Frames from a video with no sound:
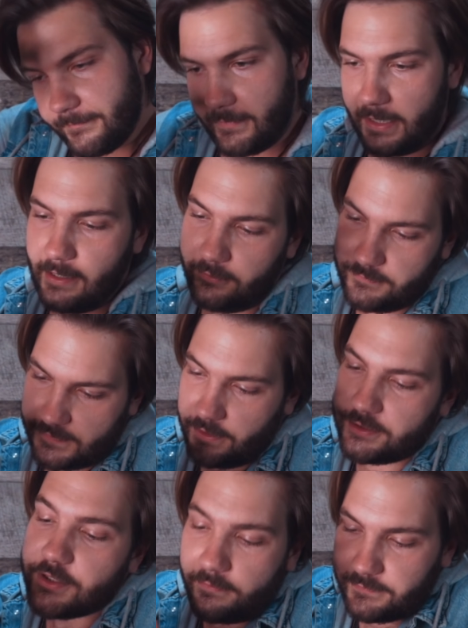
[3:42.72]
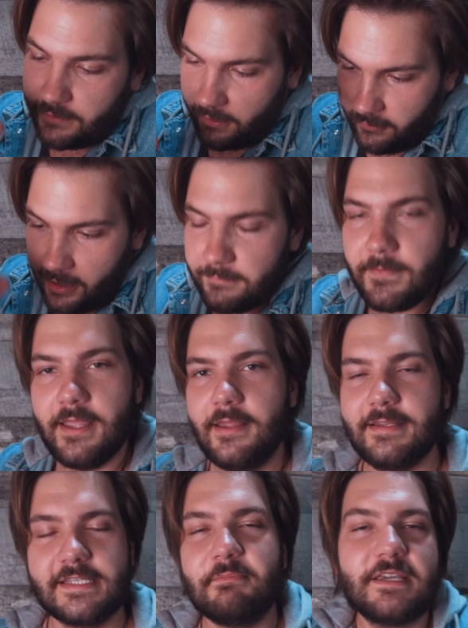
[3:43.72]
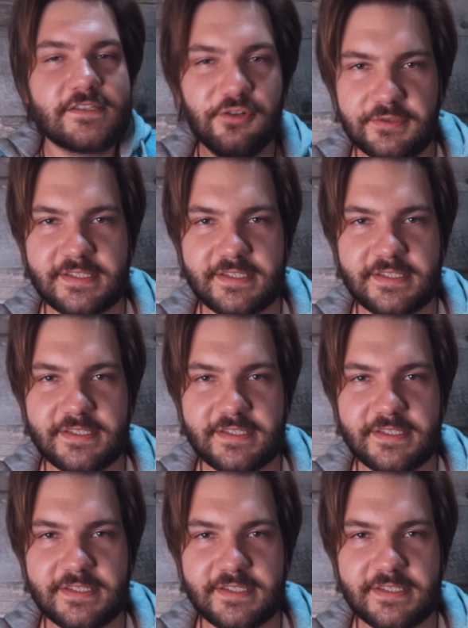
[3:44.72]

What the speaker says: And now you start shuffling, all right? This makes no